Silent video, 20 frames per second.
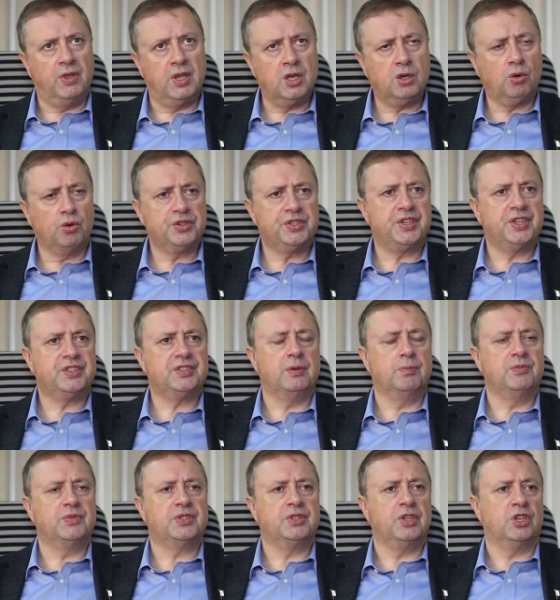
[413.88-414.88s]

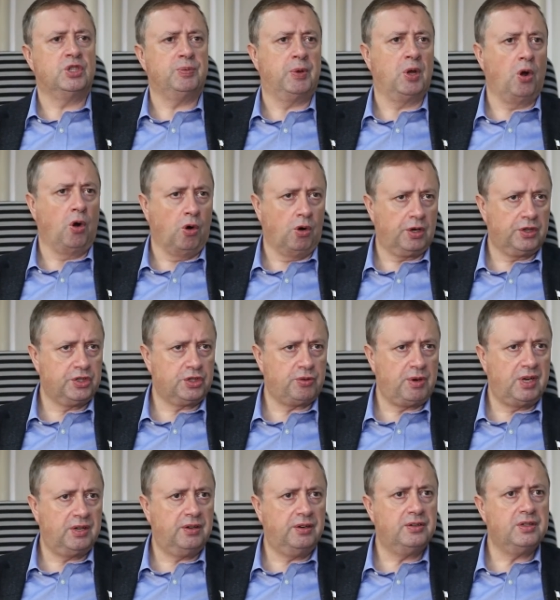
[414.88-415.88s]
Ecosystems need to be
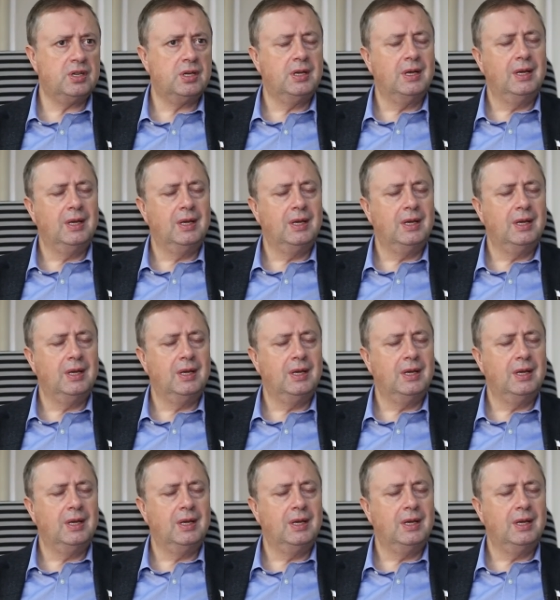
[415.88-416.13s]
orchestrated,